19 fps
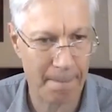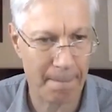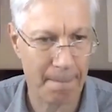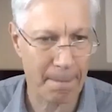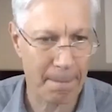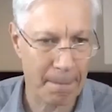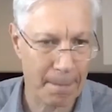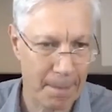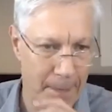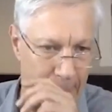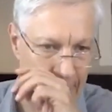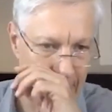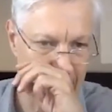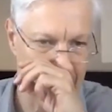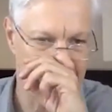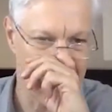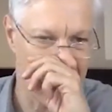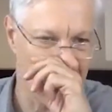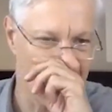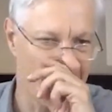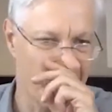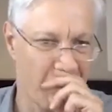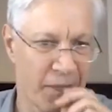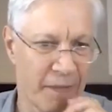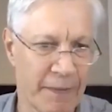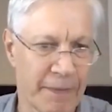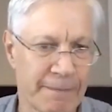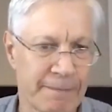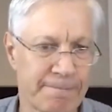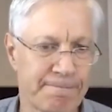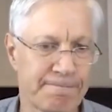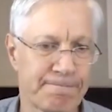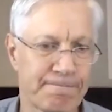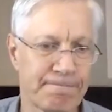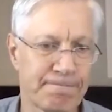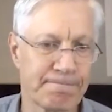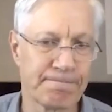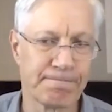
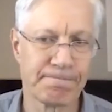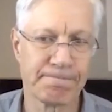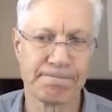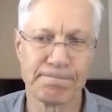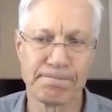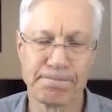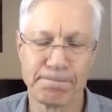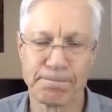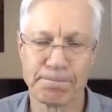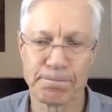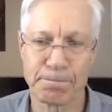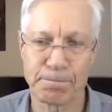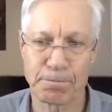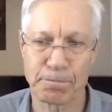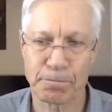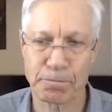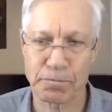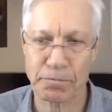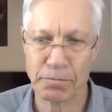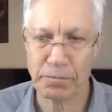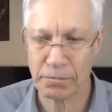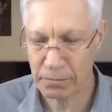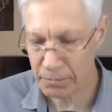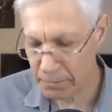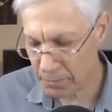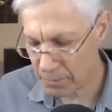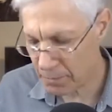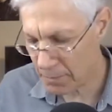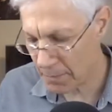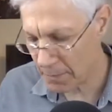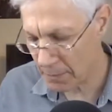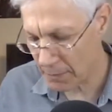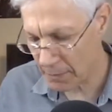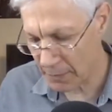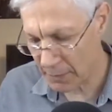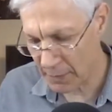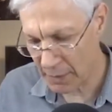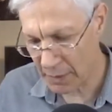
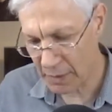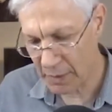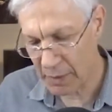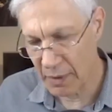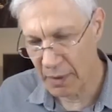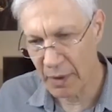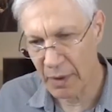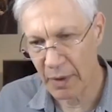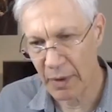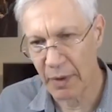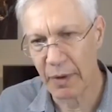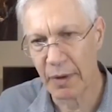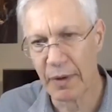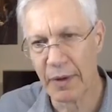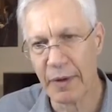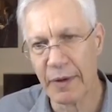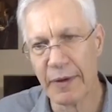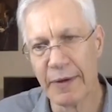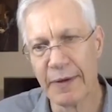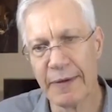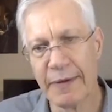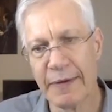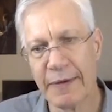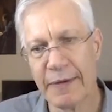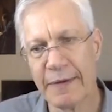Nobody speaks.